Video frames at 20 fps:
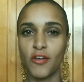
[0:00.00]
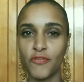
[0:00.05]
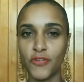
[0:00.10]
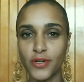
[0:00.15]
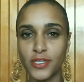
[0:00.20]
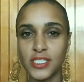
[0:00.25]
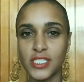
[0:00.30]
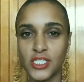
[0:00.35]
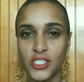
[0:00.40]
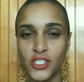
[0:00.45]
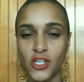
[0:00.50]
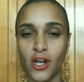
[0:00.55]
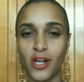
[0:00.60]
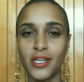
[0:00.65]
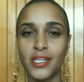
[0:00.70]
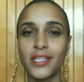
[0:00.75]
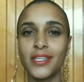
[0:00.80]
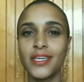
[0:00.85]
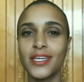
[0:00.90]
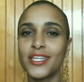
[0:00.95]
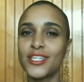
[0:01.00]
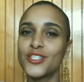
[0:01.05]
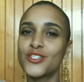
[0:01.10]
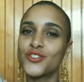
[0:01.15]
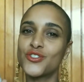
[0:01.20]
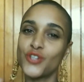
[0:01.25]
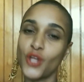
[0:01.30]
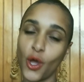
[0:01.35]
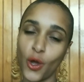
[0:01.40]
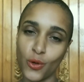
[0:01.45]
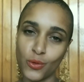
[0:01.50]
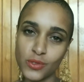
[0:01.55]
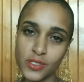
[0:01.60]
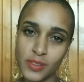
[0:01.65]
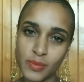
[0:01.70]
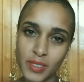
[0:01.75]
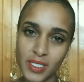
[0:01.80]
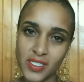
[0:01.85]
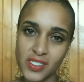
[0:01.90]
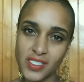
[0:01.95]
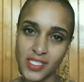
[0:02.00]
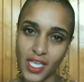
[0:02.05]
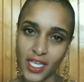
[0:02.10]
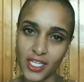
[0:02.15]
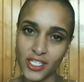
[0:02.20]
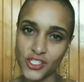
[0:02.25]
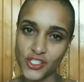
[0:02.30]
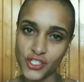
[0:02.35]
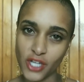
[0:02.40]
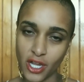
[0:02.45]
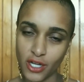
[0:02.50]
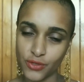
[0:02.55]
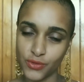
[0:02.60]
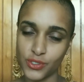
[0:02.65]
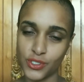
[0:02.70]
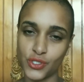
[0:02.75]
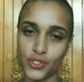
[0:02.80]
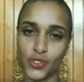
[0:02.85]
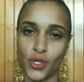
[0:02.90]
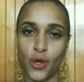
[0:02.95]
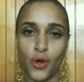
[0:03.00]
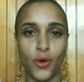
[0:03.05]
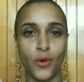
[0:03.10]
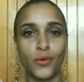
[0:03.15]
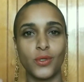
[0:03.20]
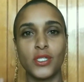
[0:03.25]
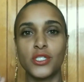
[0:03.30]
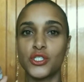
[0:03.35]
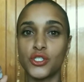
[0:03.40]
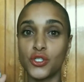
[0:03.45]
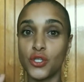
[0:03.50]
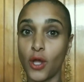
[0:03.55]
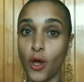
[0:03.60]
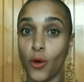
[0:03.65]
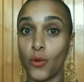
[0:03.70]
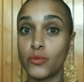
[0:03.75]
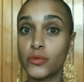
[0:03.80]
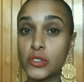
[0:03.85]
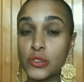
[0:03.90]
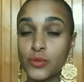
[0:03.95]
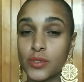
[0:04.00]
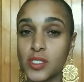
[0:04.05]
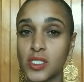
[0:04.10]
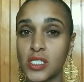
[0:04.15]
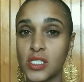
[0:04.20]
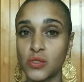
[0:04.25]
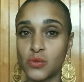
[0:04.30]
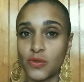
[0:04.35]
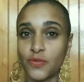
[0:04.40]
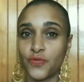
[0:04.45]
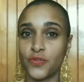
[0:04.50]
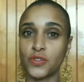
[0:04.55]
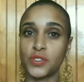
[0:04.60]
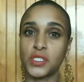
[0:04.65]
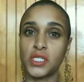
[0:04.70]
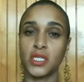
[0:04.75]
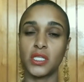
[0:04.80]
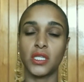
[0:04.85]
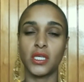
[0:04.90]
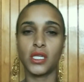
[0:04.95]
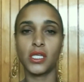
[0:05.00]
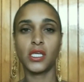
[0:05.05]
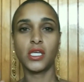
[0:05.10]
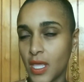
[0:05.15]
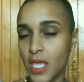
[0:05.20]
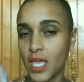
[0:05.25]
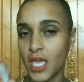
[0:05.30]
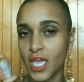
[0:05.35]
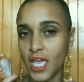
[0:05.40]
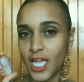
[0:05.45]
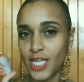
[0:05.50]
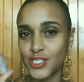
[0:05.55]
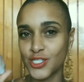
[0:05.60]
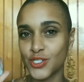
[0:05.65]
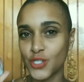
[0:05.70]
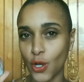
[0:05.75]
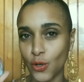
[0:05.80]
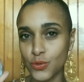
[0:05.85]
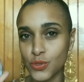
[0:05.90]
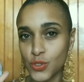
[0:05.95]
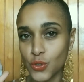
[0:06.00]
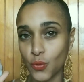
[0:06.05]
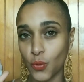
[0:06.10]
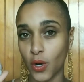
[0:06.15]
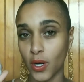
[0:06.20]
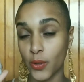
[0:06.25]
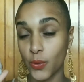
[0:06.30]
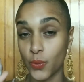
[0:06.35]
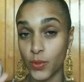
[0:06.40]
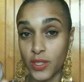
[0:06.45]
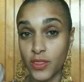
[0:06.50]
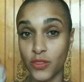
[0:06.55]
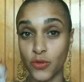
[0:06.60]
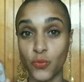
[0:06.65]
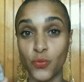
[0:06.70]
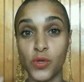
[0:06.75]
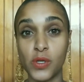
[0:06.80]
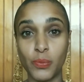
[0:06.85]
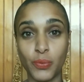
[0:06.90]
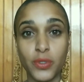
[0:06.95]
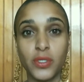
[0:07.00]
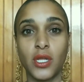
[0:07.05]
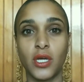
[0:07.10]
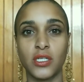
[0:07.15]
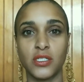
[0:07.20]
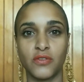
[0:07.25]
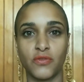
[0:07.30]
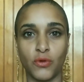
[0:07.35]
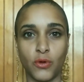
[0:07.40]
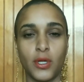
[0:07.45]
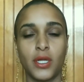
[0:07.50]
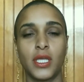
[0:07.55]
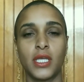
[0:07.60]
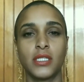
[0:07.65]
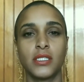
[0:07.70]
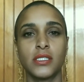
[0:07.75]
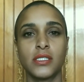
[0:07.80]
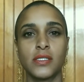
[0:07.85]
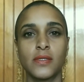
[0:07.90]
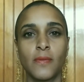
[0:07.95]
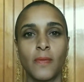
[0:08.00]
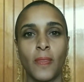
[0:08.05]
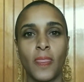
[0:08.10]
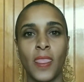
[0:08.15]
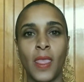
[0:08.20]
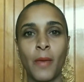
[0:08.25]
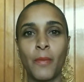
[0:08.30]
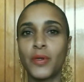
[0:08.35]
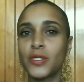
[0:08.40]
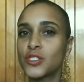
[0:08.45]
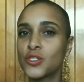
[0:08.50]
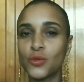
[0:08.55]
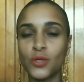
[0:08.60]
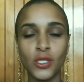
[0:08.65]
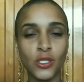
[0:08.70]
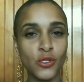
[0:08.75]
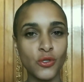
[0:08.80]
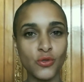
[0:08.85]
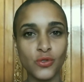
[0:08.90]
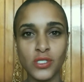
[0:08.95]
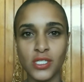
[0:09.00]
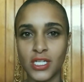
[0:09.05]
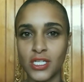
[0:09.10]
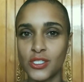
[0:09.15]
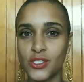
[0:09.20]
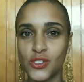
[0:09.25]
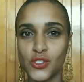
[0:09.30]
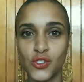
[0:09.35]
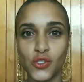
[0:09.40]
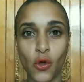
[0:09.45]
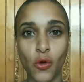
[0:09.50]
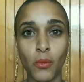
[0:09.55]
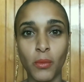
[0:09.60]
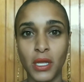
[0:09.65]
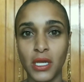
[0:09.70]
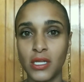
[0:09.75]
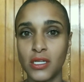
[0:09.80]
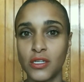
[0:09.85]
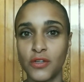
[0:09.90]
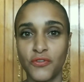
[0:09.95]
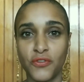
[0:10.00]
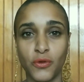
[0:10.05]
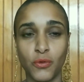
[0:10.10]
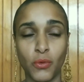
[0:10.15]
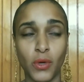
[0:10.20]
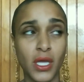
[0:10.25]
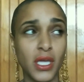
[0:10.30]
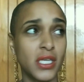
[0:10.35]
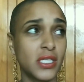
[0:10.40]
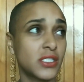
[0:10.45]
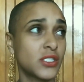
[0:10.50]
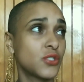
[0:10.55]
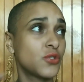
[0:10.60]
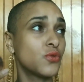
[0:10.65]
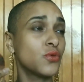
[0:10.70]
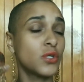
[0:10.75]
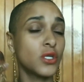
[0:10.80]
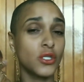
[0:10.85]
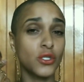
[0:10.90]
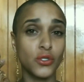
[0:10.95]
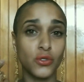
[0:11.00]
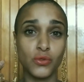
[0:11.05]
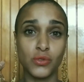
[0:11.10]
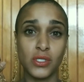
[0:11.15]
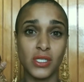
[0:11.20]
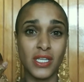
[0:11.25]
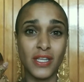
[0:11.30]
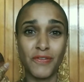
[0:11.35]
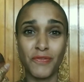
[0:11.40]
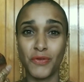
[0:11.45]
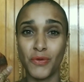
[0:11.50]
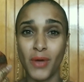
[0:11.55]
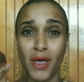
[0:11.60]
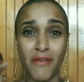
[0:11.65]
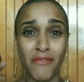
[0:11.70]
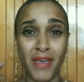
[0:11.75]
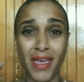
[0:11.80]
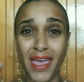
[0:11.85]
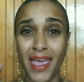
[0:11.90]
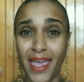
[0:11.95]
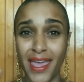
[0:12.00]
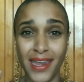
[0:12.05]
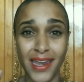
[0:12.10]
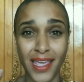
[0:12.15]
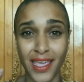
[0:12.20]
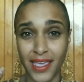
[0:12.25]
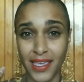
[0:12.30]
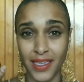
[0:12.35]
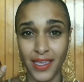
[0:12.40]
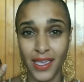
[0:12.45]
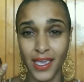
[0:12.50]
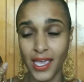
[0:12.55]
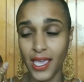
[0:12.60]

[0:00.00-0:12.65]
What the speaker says: For instance, carnelian is known to be a second chakra stone. It's known to assist with fertility. It's known to work with the reproductive organs. But you can use it in so many different ways. You can use it if you have a headache.